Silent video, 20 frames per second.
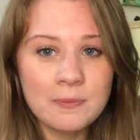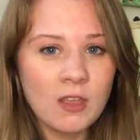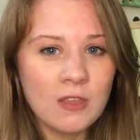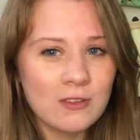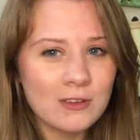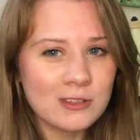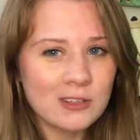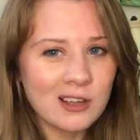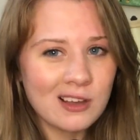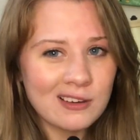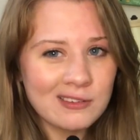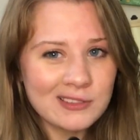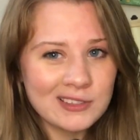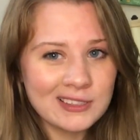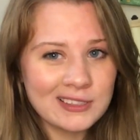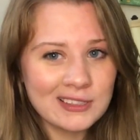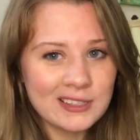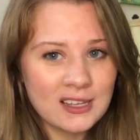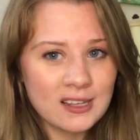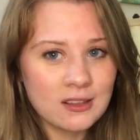There's
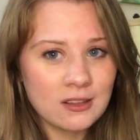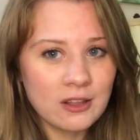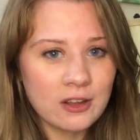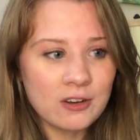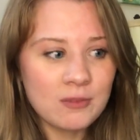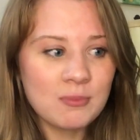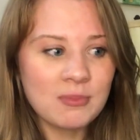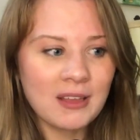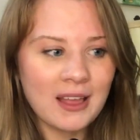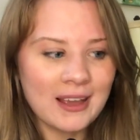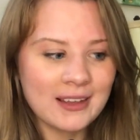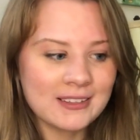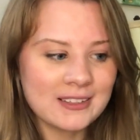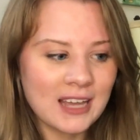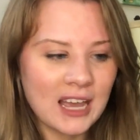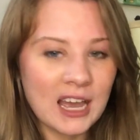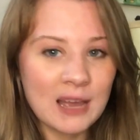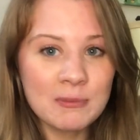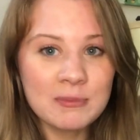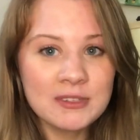obviously a lot of black
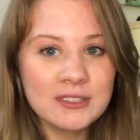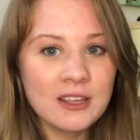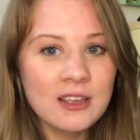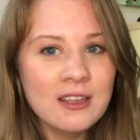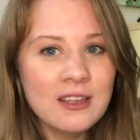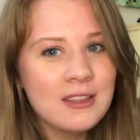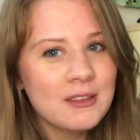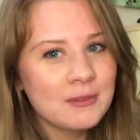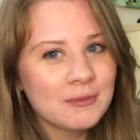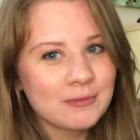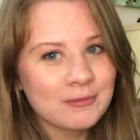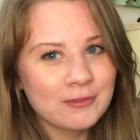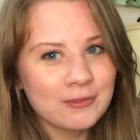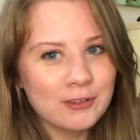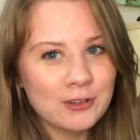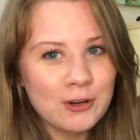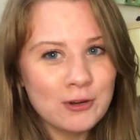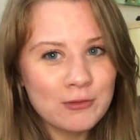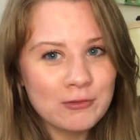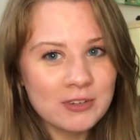tabs for
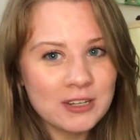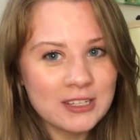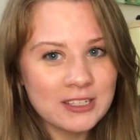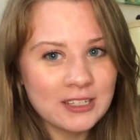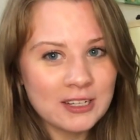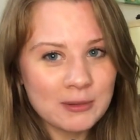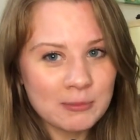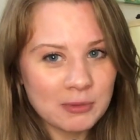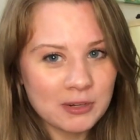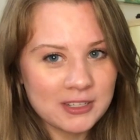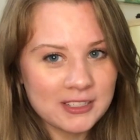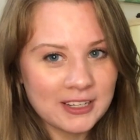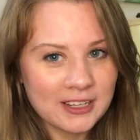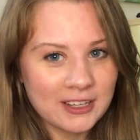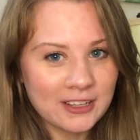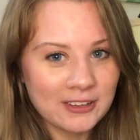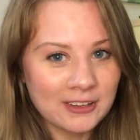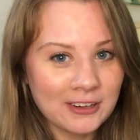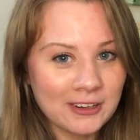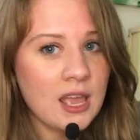no reason in
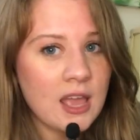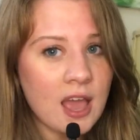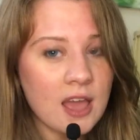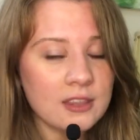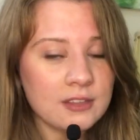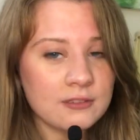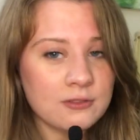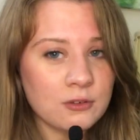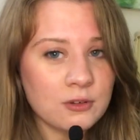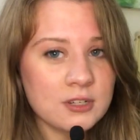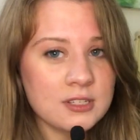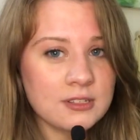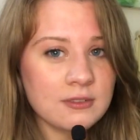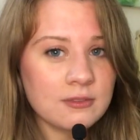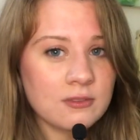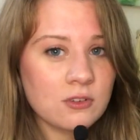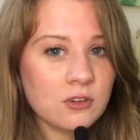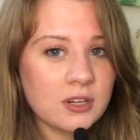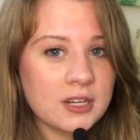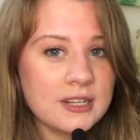particular. And the forest
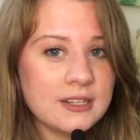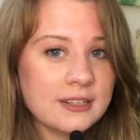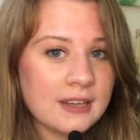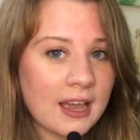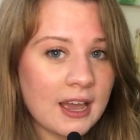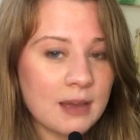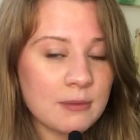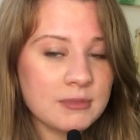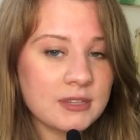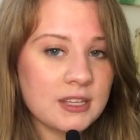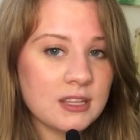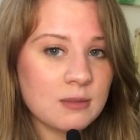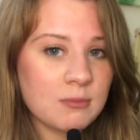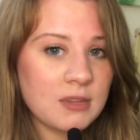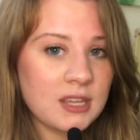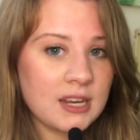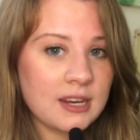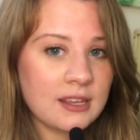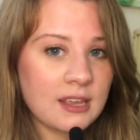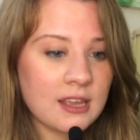of green tabs in the
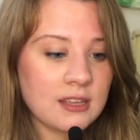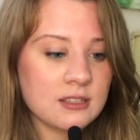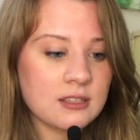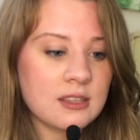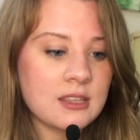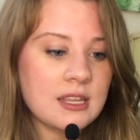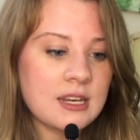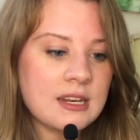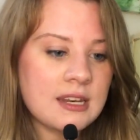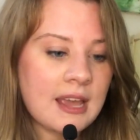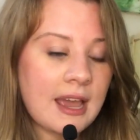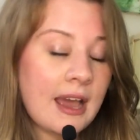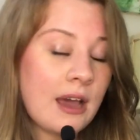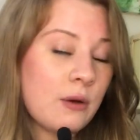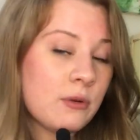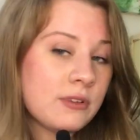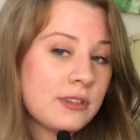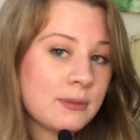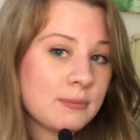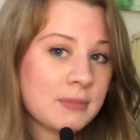beginning has thinned
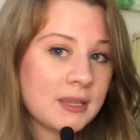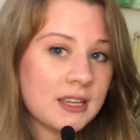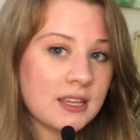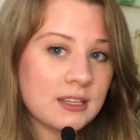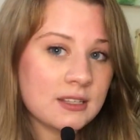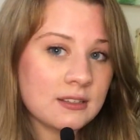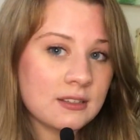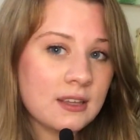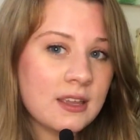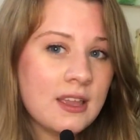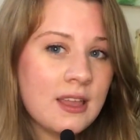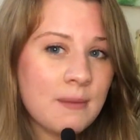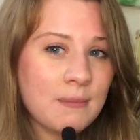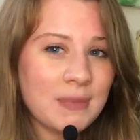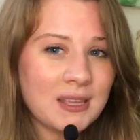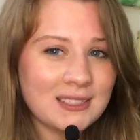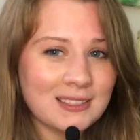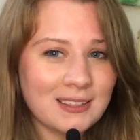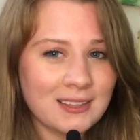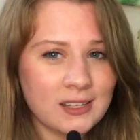out because
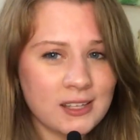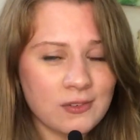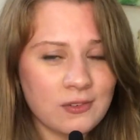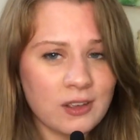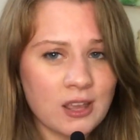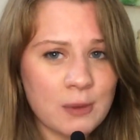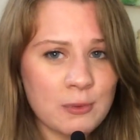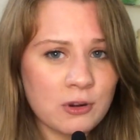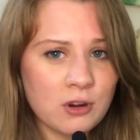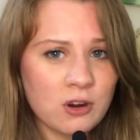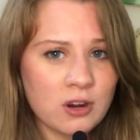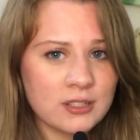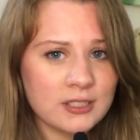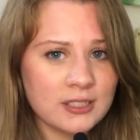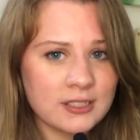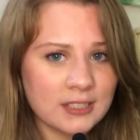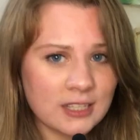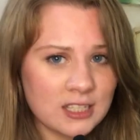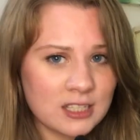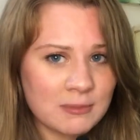basically if I come across a
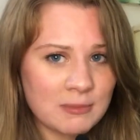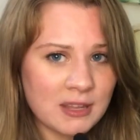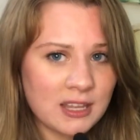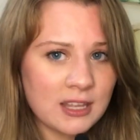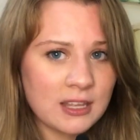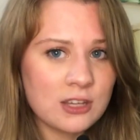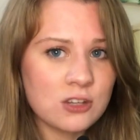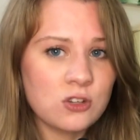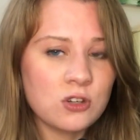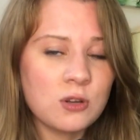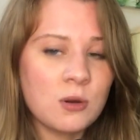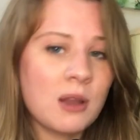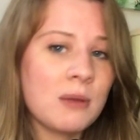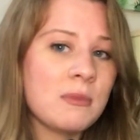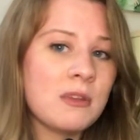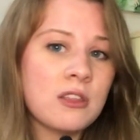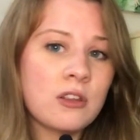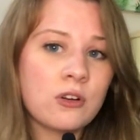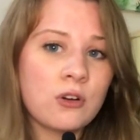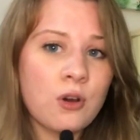sense making issue, I'm
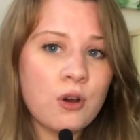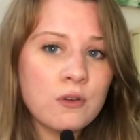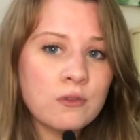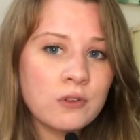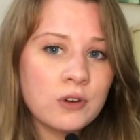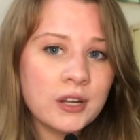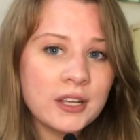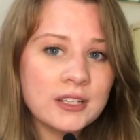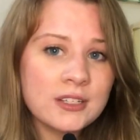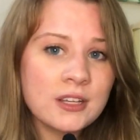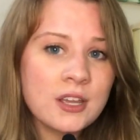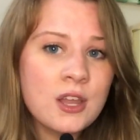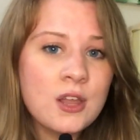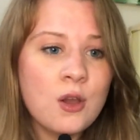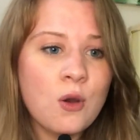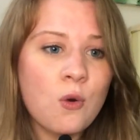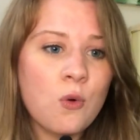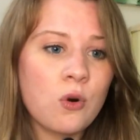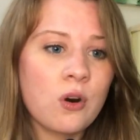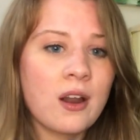either over it
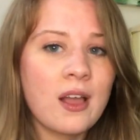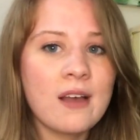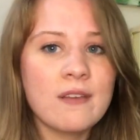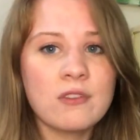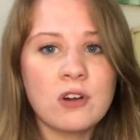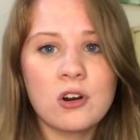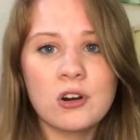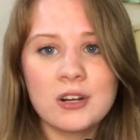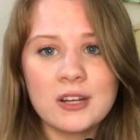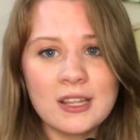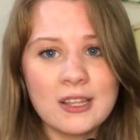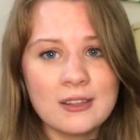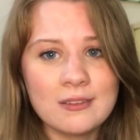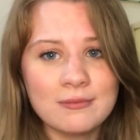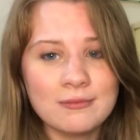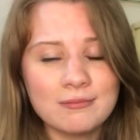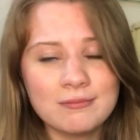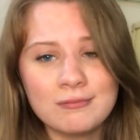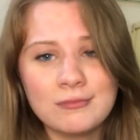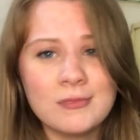or have already,
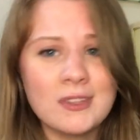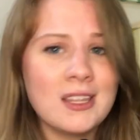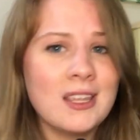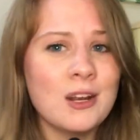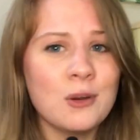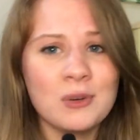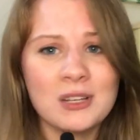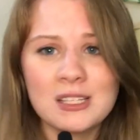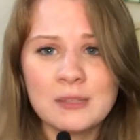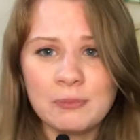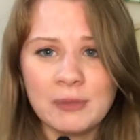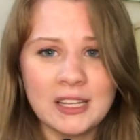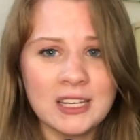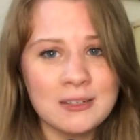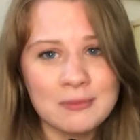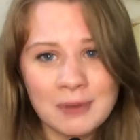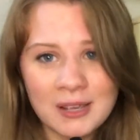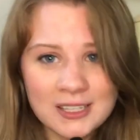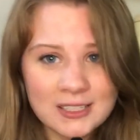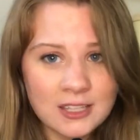explained
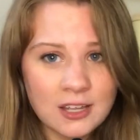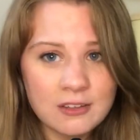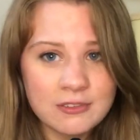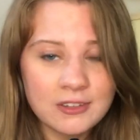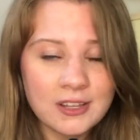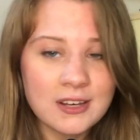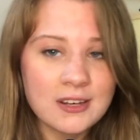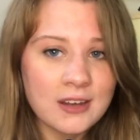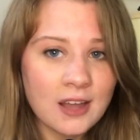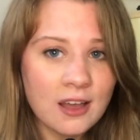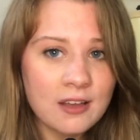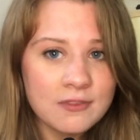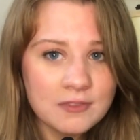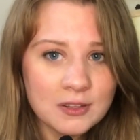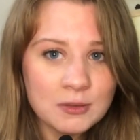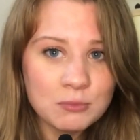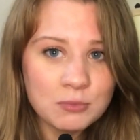myself enough in